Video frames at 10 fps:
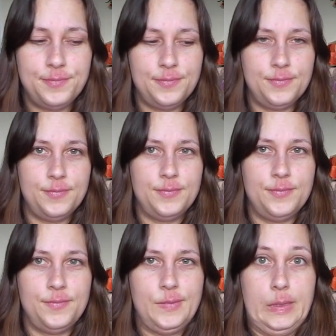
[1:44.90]

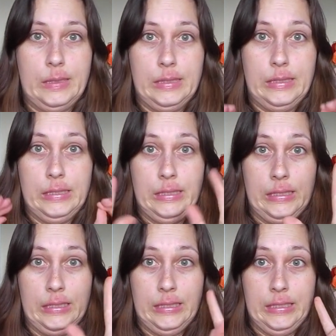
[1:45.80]

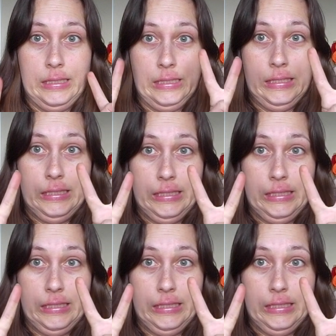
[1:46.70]
(no one is talking)